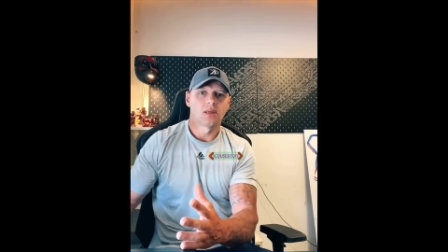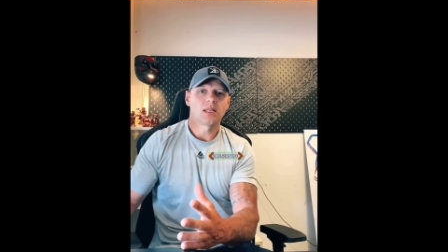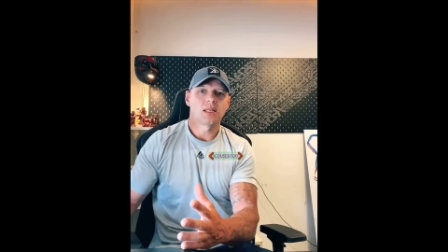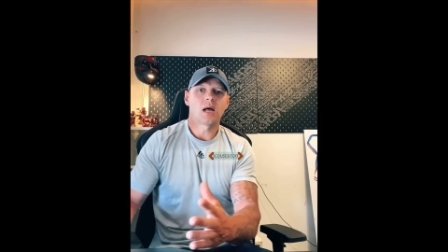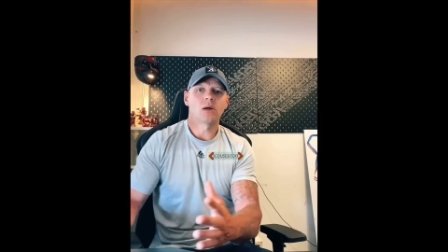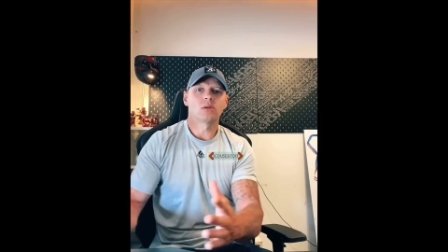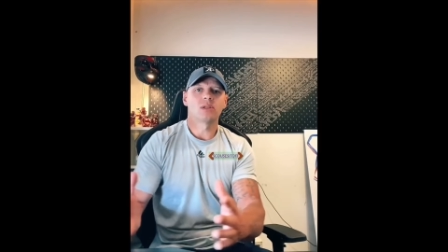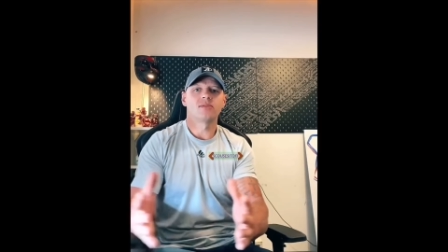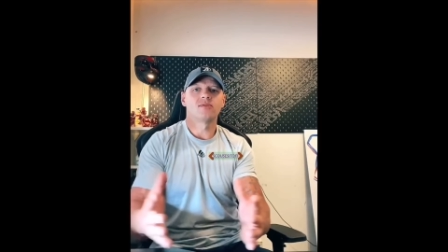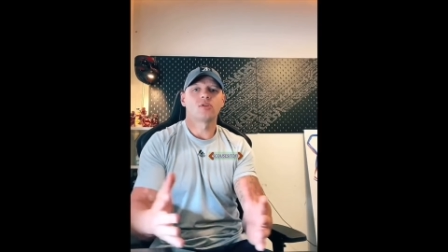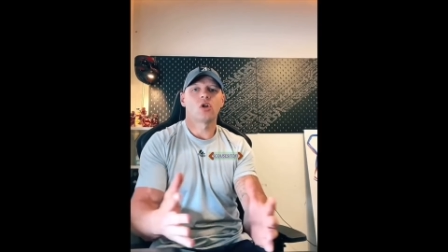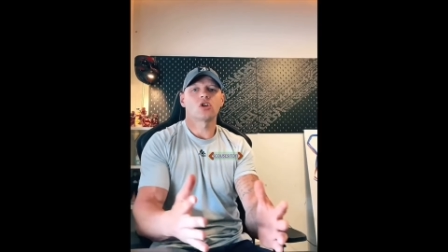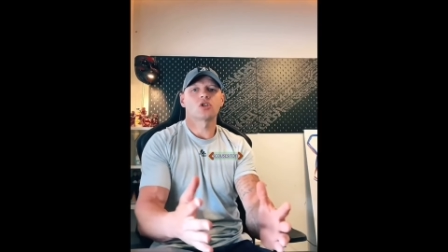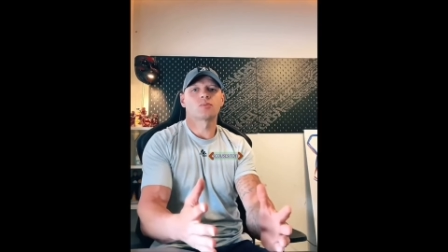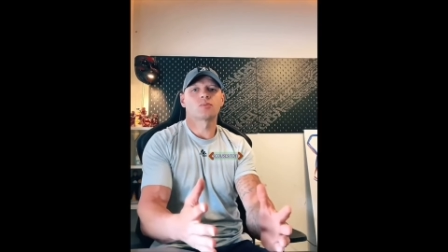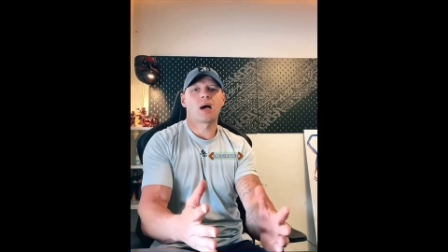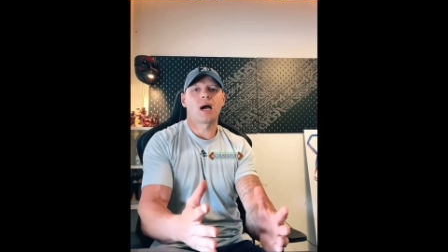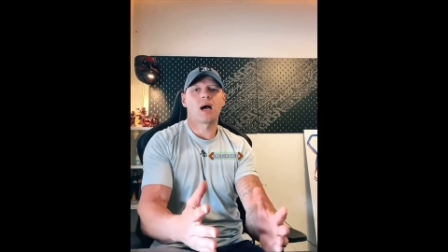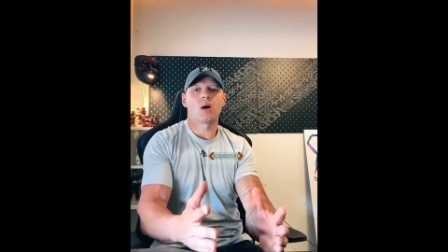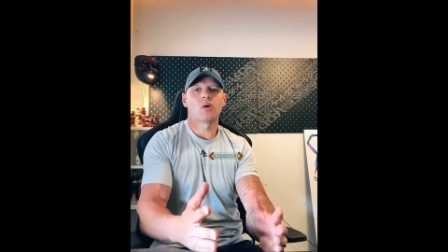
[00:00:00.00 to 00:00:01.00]
Now they've
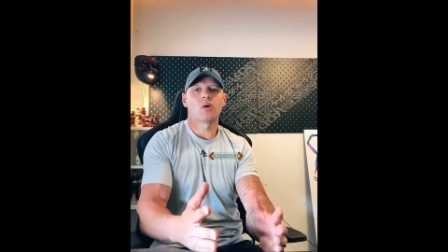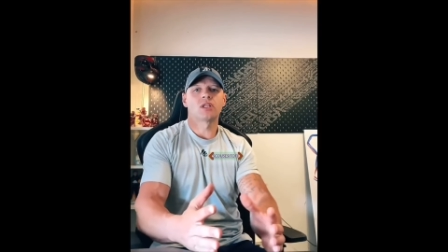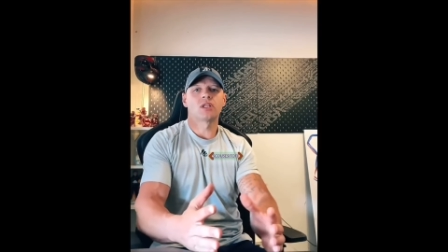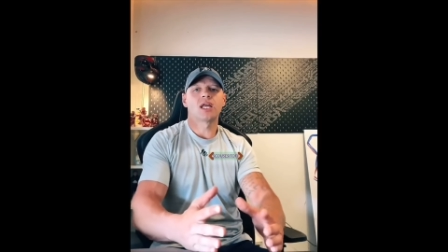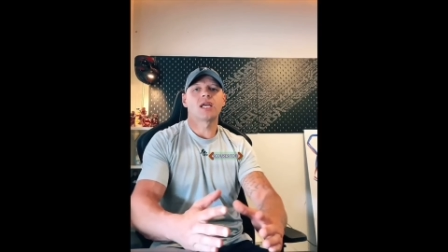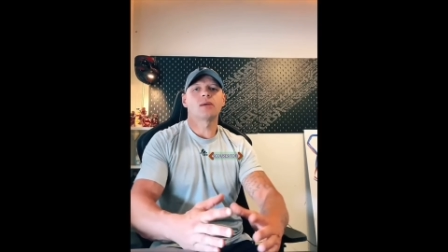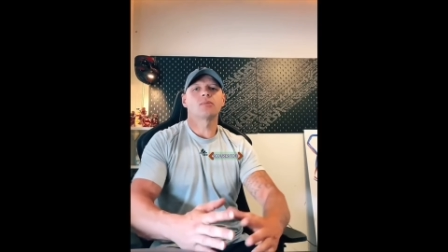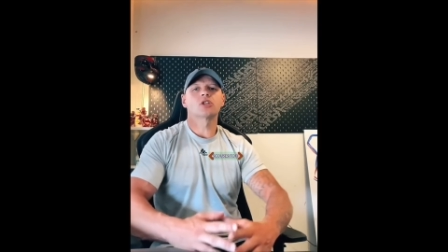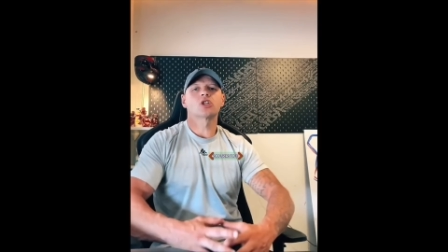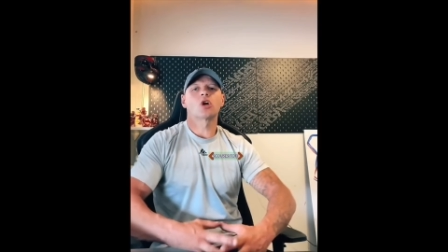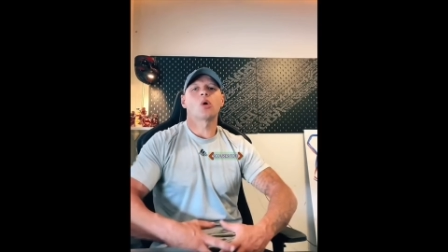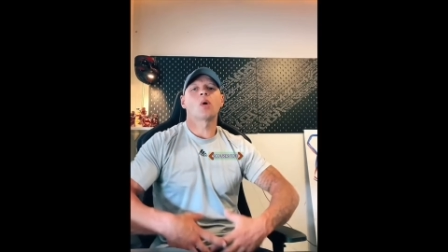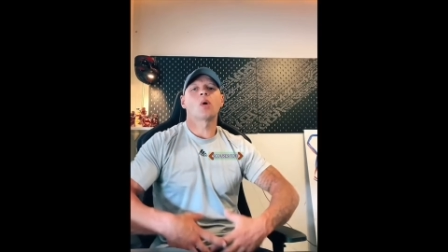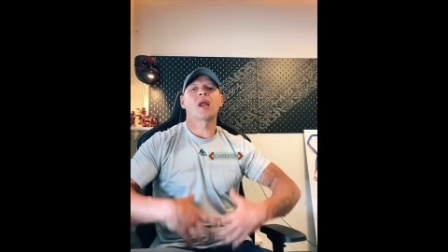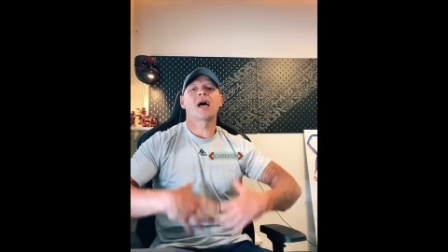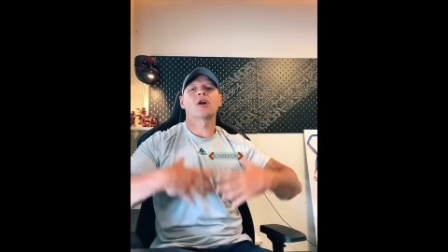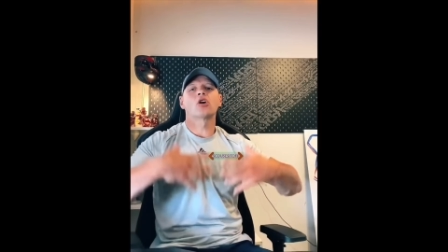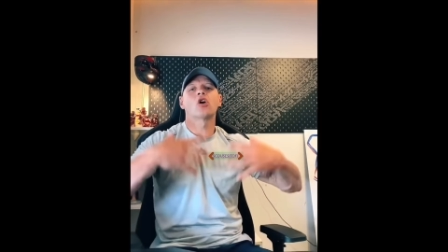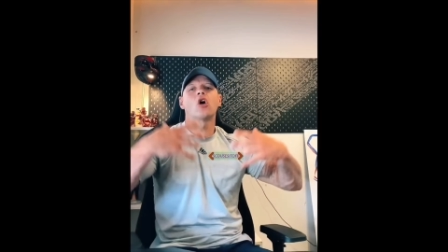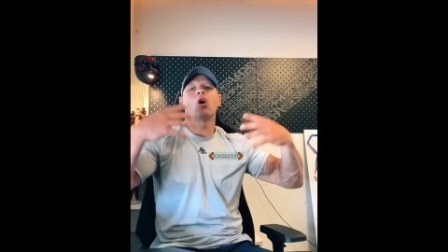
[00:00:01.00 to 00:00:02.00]
lost power, they're able to
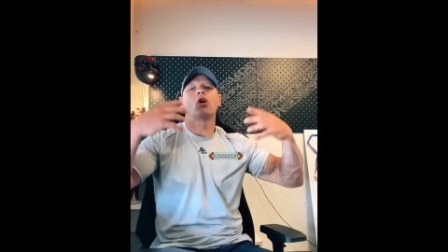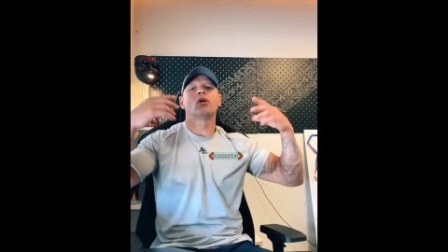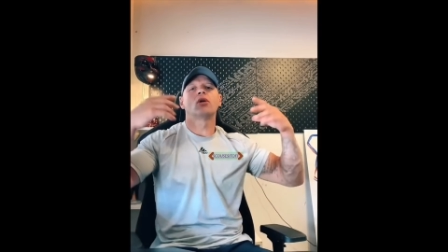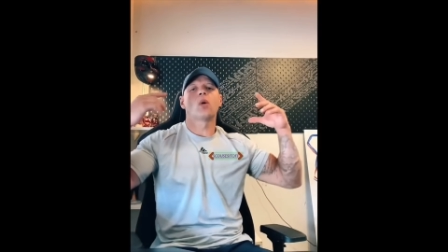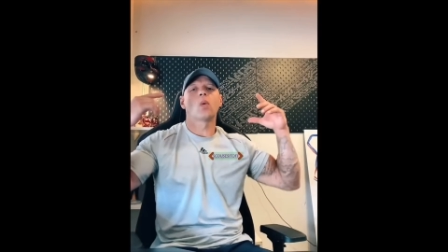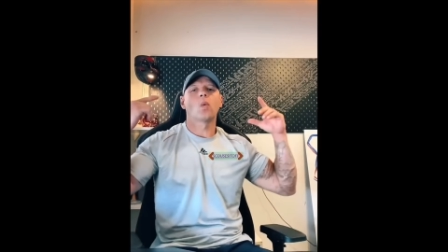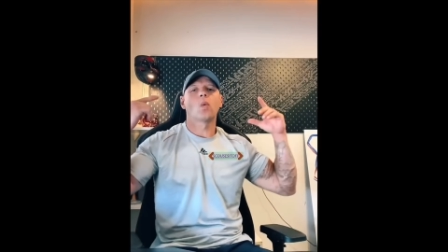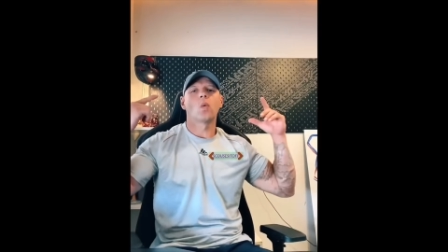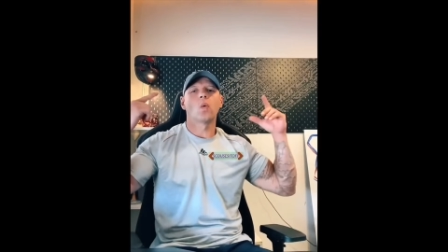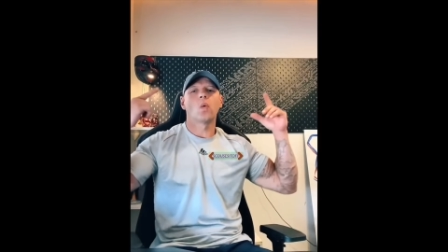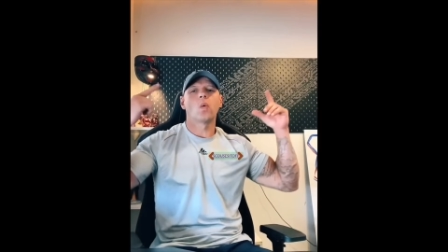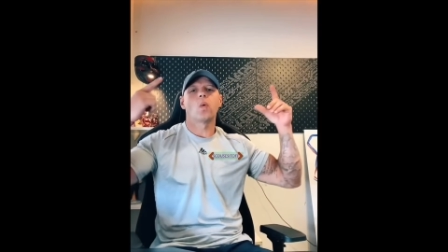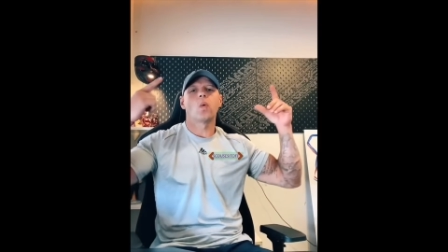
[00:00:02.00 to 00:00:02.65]
go, hang on.